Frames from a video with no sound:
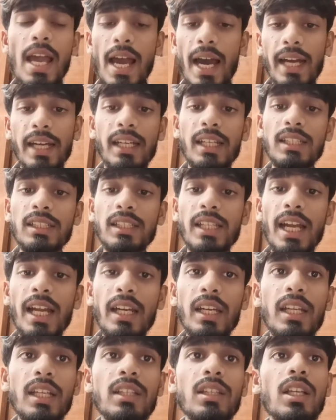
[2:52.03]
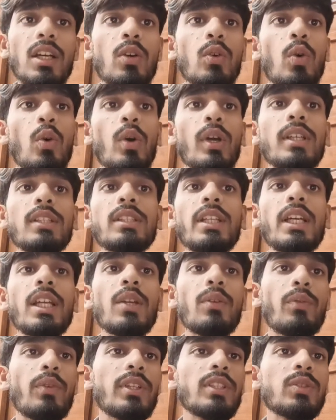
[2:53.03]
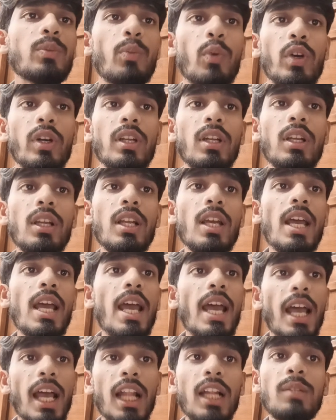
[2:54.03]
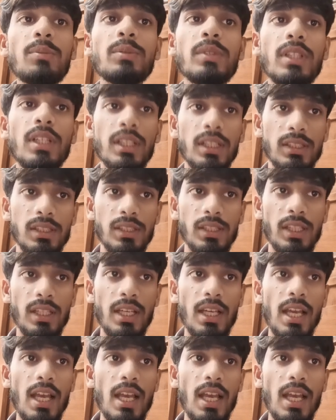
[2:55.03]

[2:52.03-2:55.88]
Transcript: Understanding the OSI reference model helps us